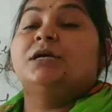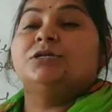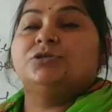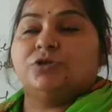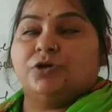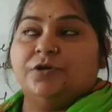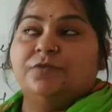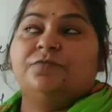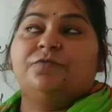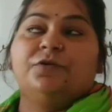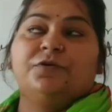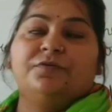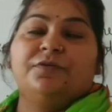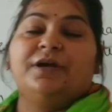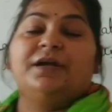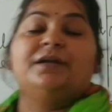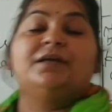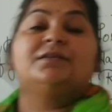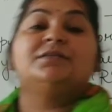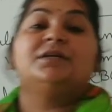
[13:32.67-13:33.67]
sorry, food,
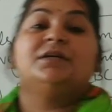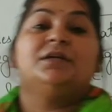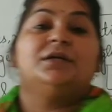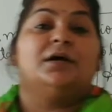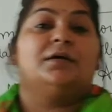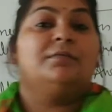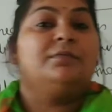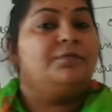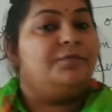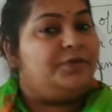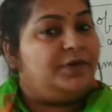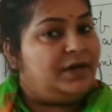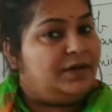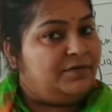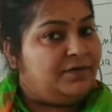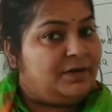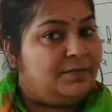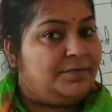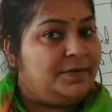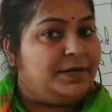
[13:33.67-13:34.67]
where does it come, we
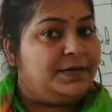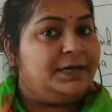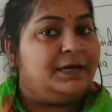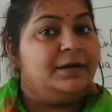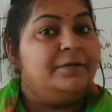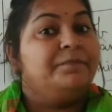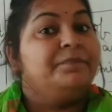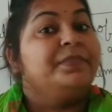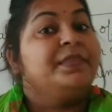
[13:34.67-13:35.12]
have completed.